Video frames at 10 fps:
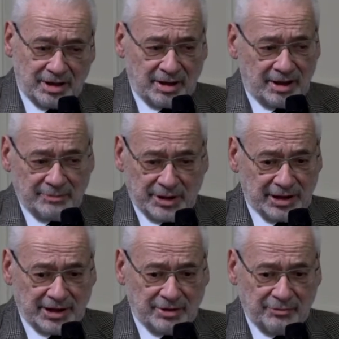I'm
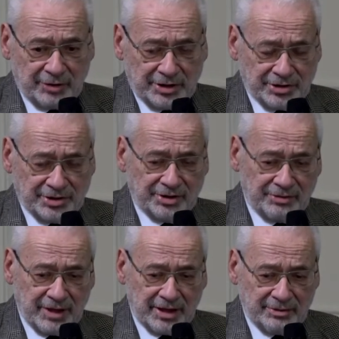really convinced that
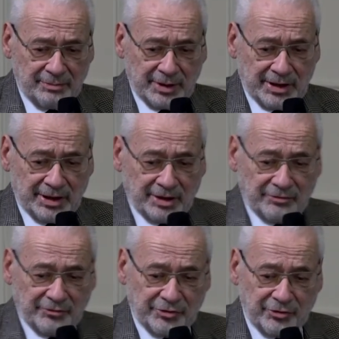we are in the beginning
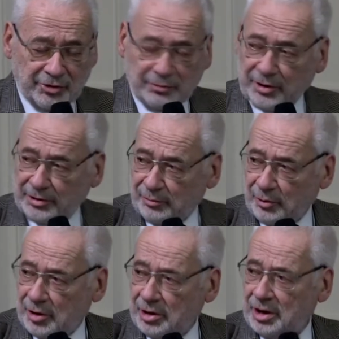of a third world
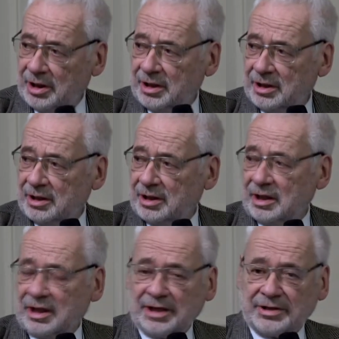war.
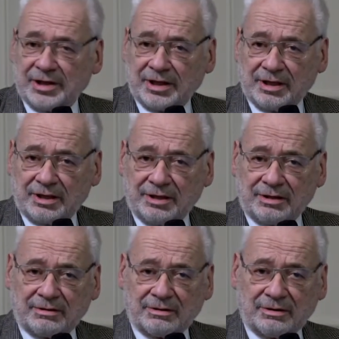I think
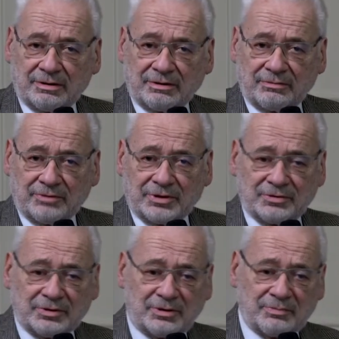what
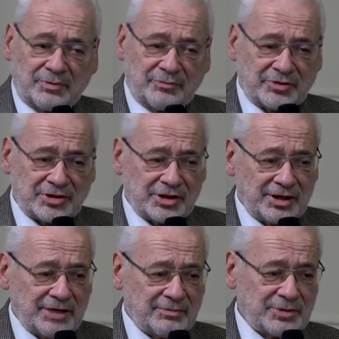Professor
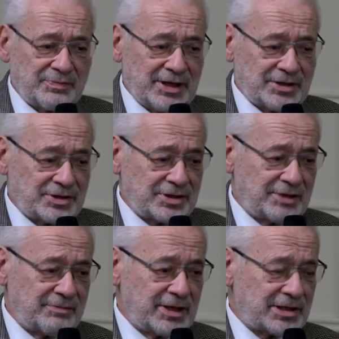Craig was mentioning,
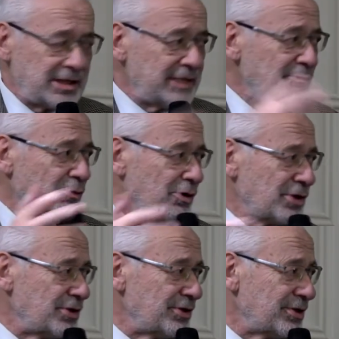that we are
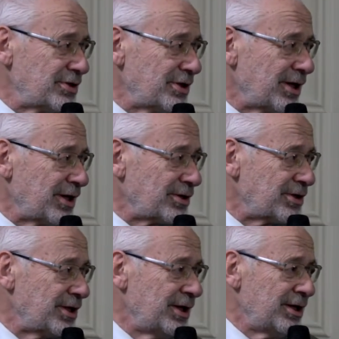sleepwalkers in this
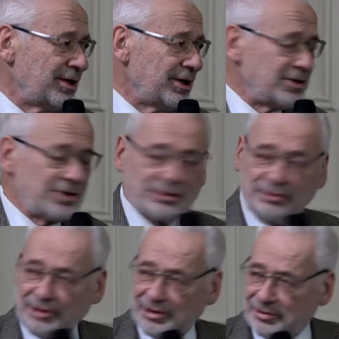direction, is not
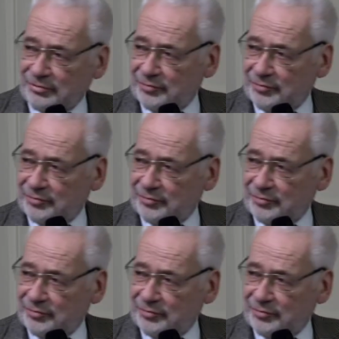only true